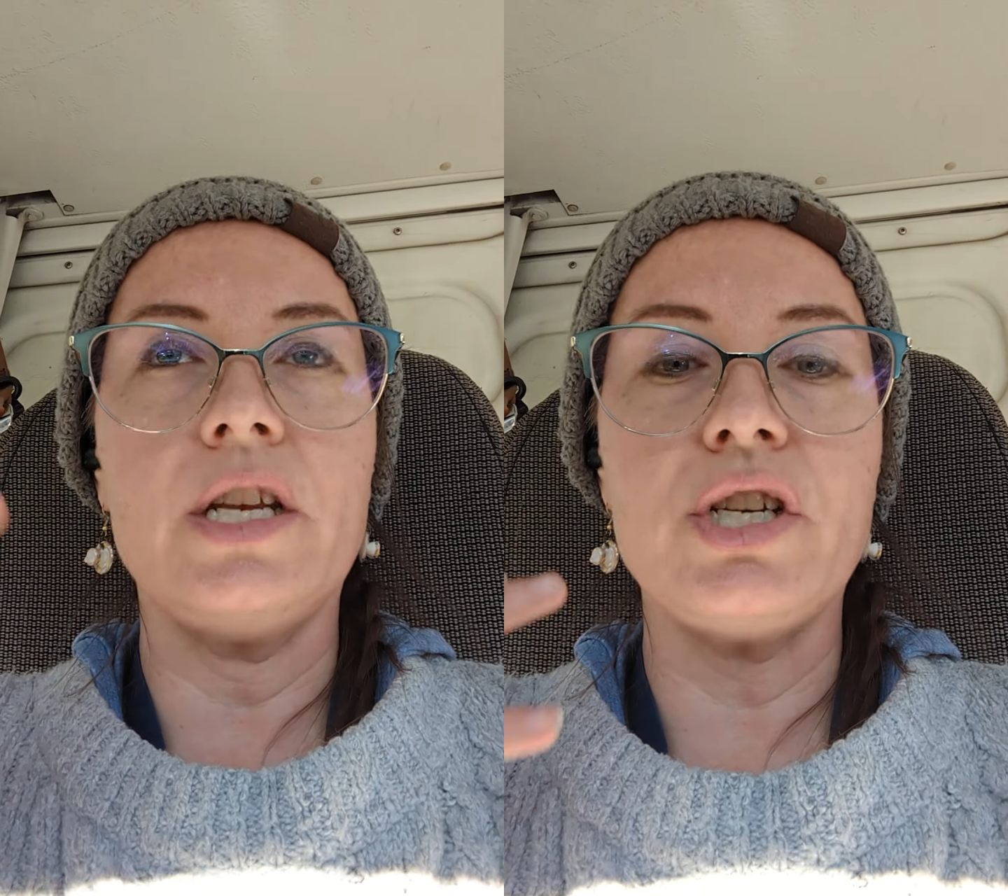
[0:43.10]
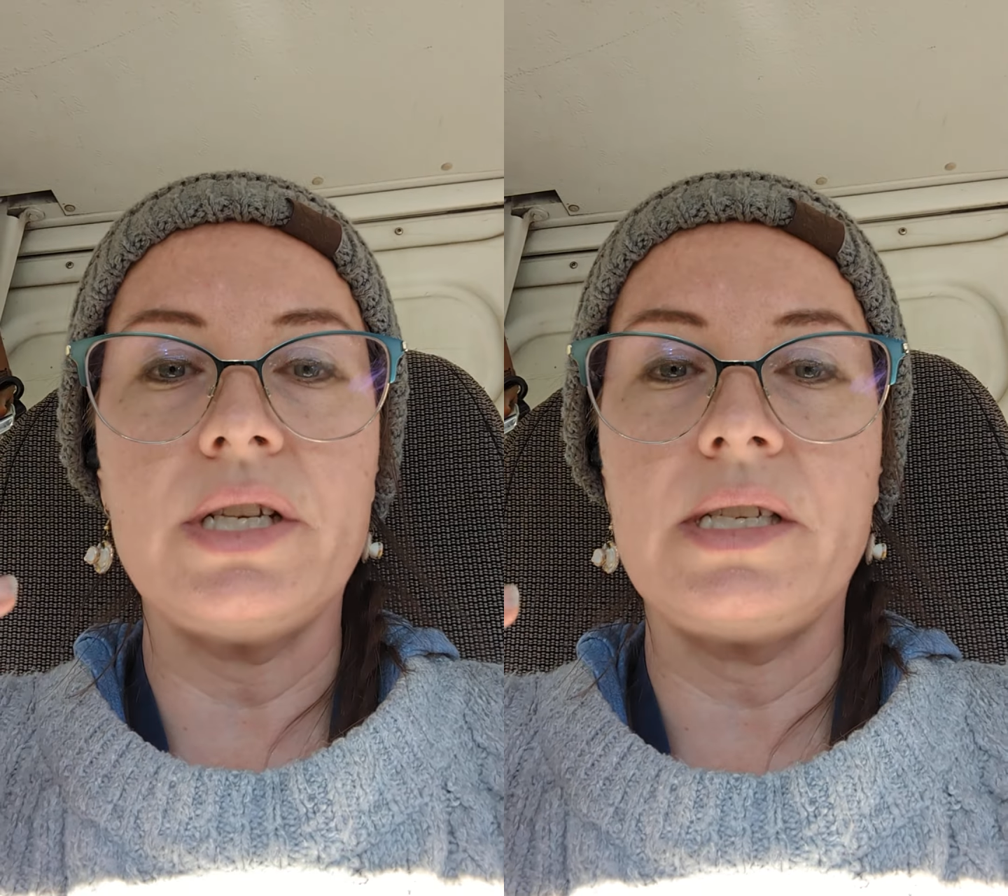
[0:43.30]

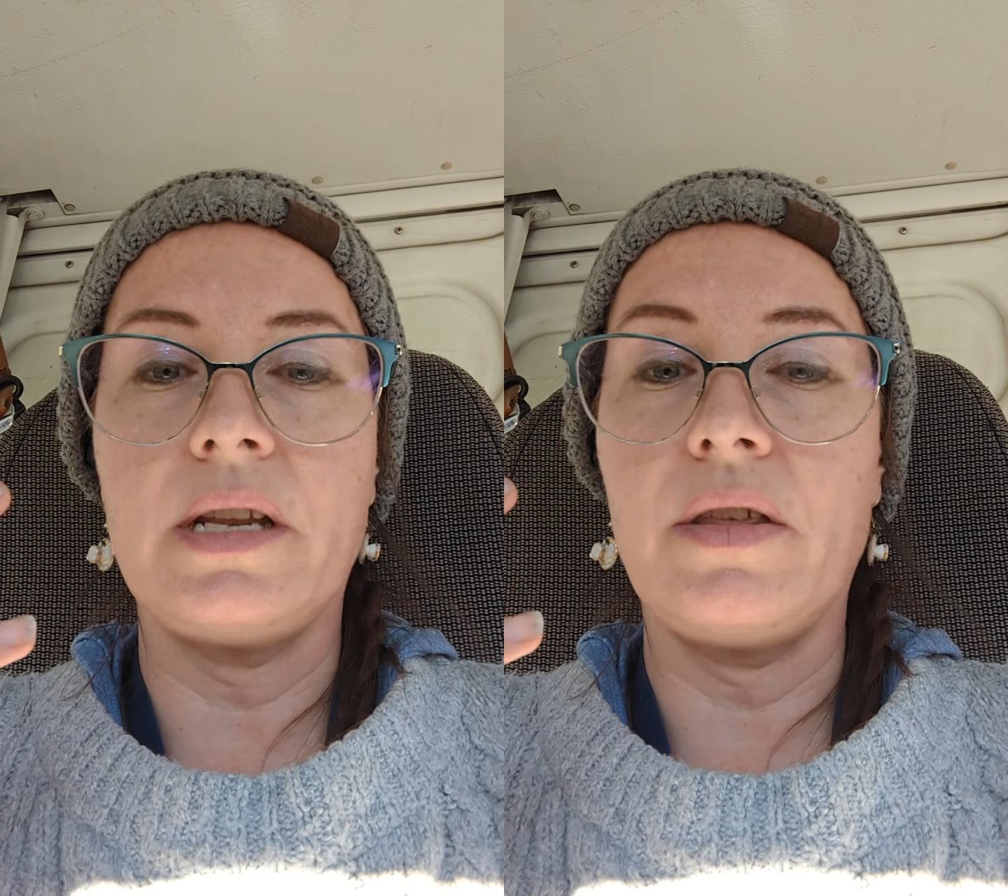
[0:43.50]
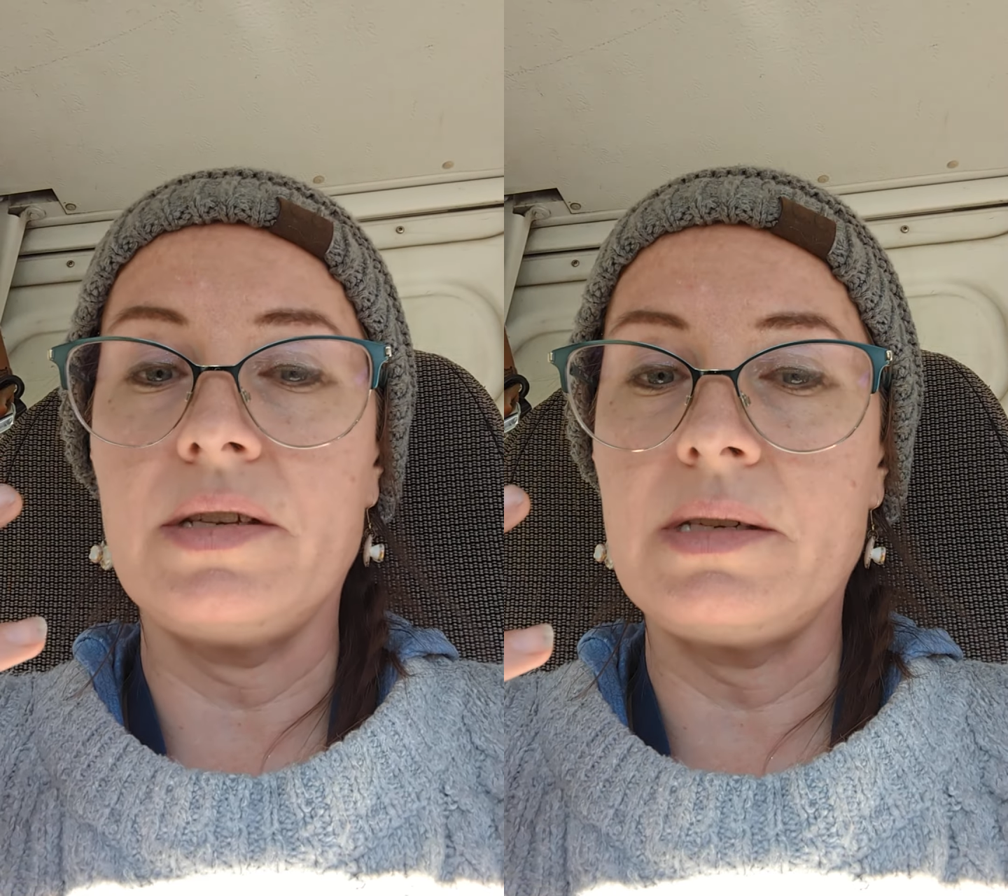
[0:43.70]
in just
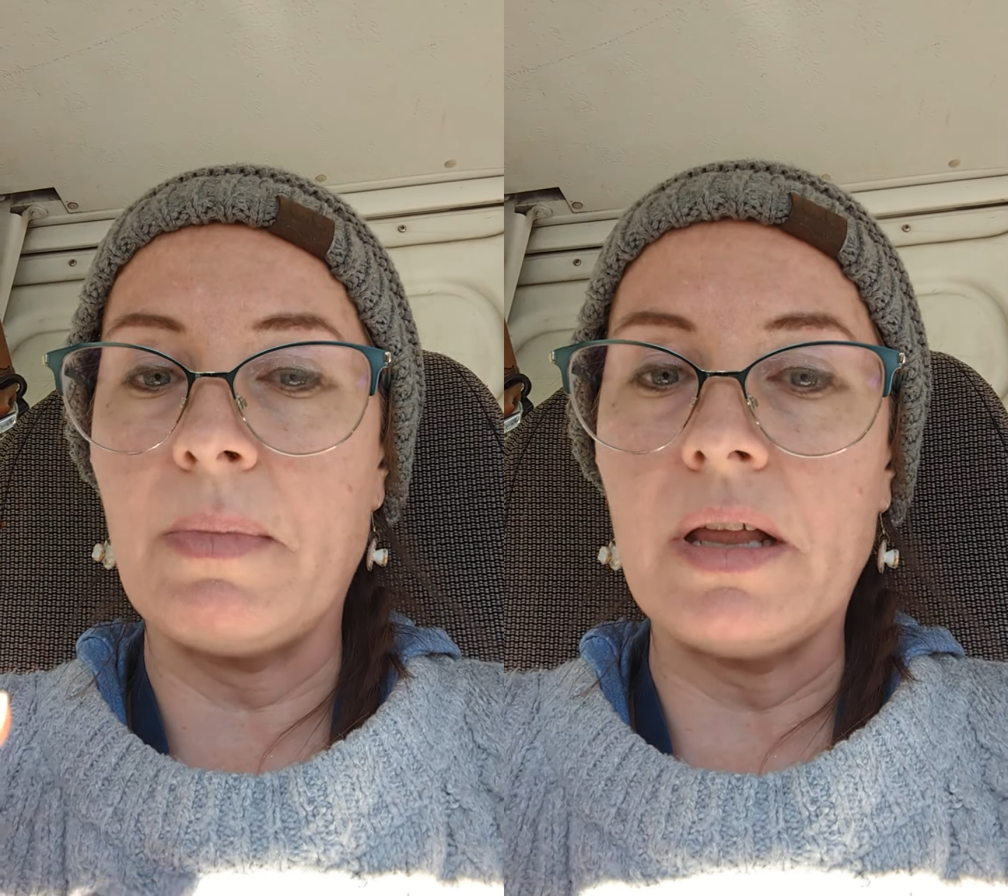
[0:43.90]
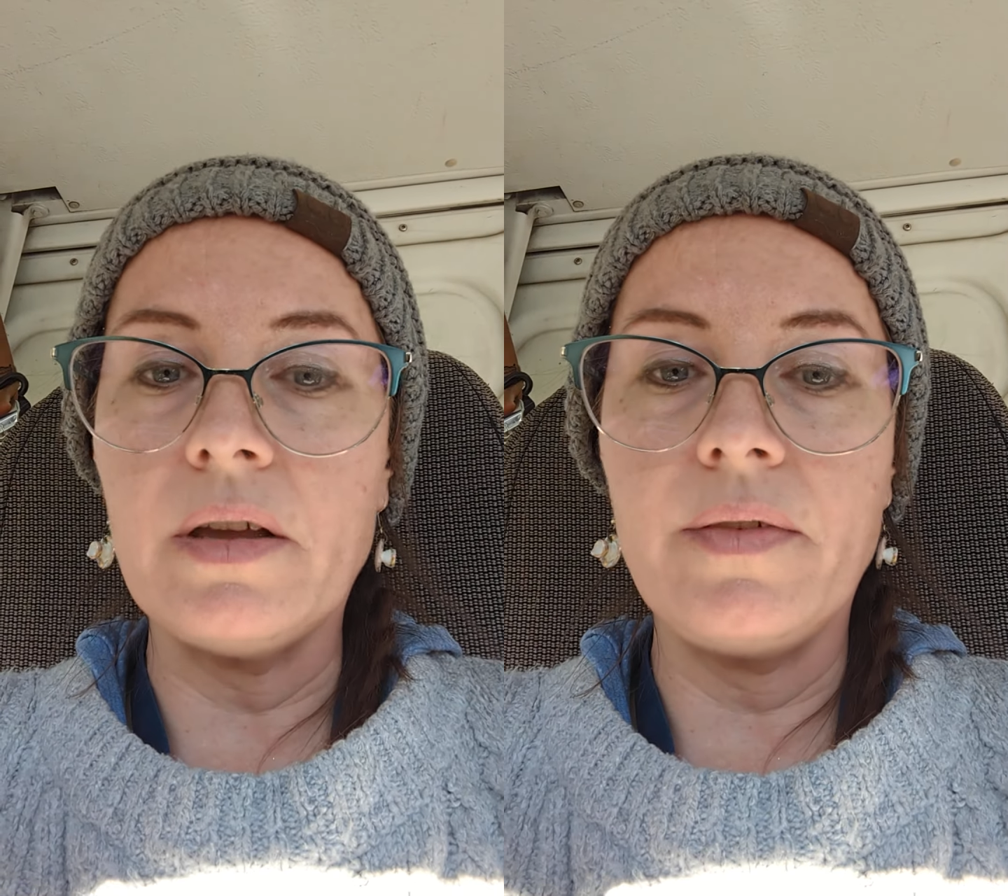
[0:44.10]
the
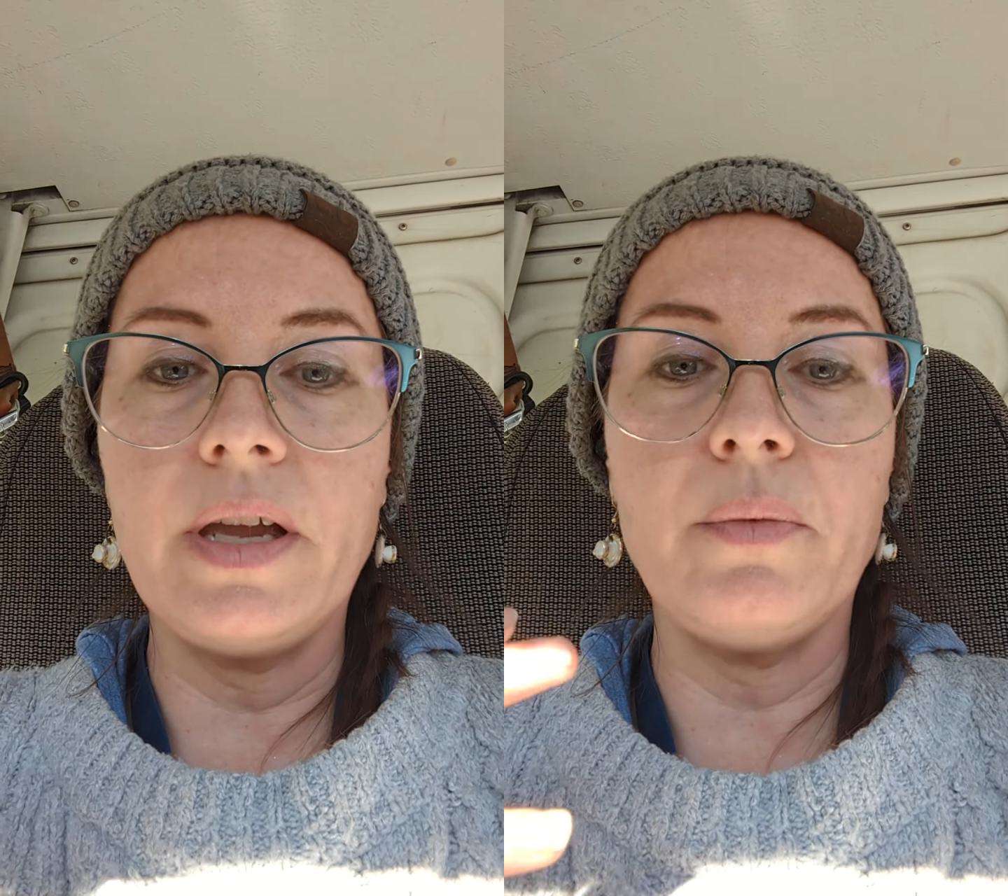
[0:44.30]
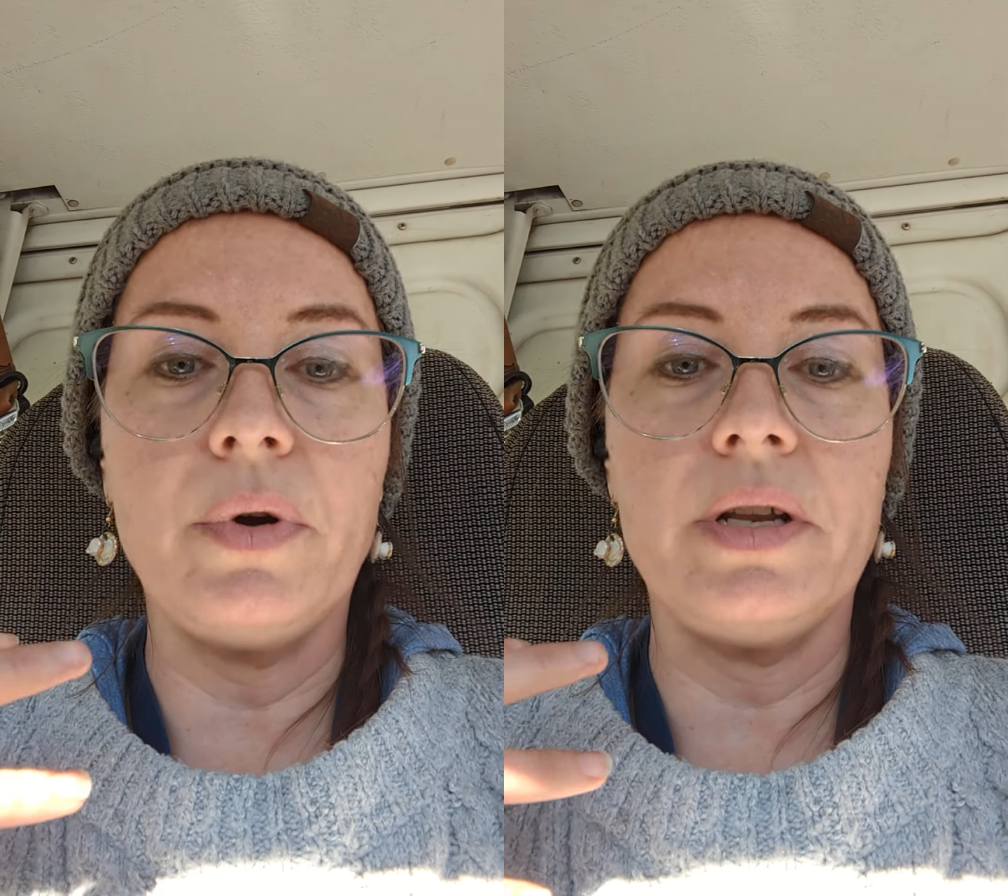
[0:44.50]
smell of
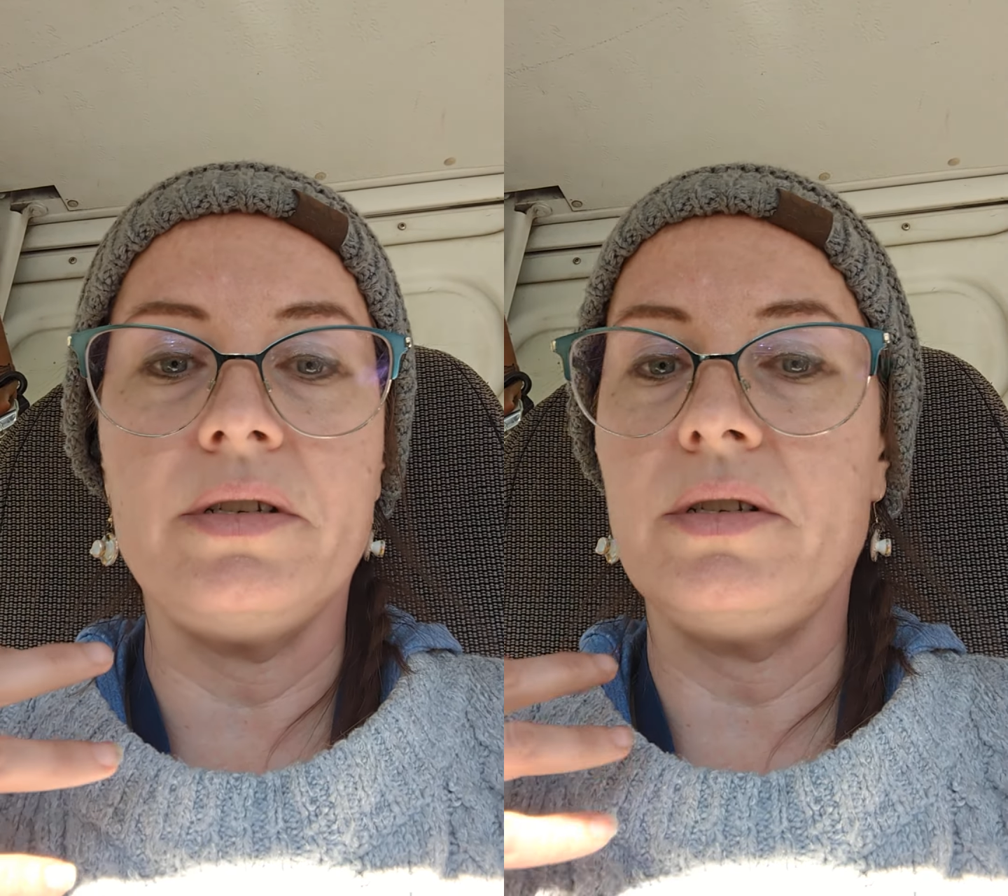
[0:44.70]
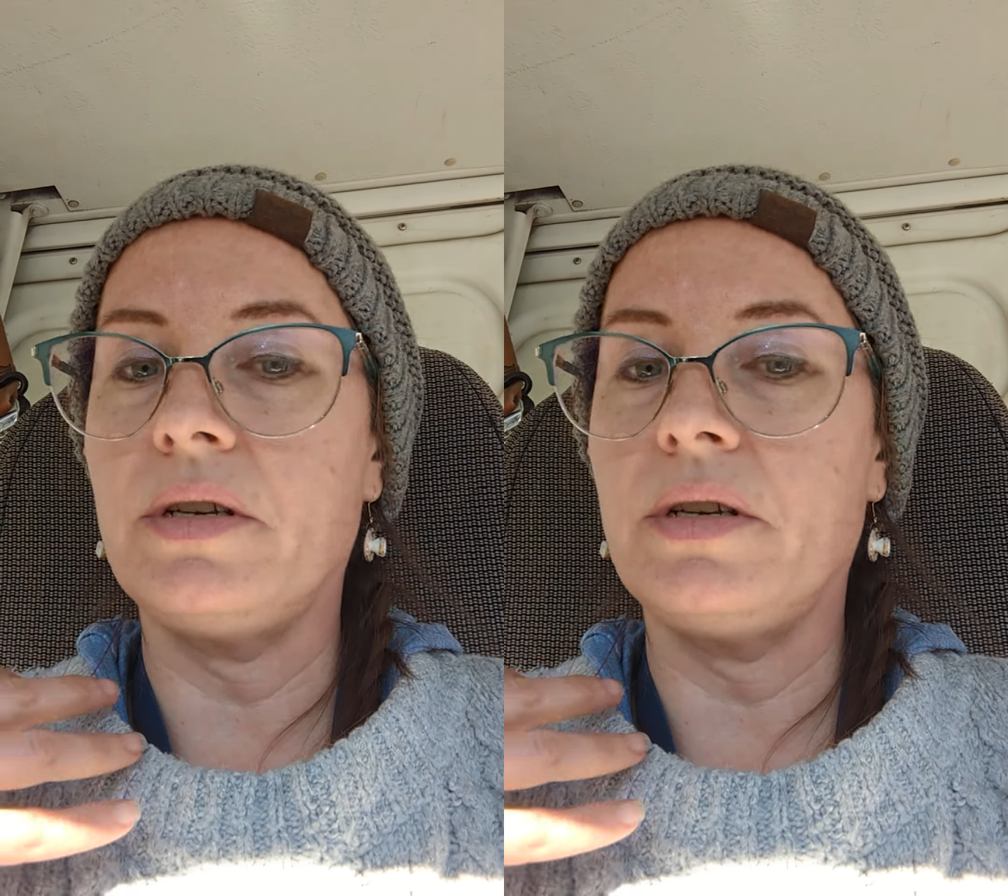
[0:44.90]
it would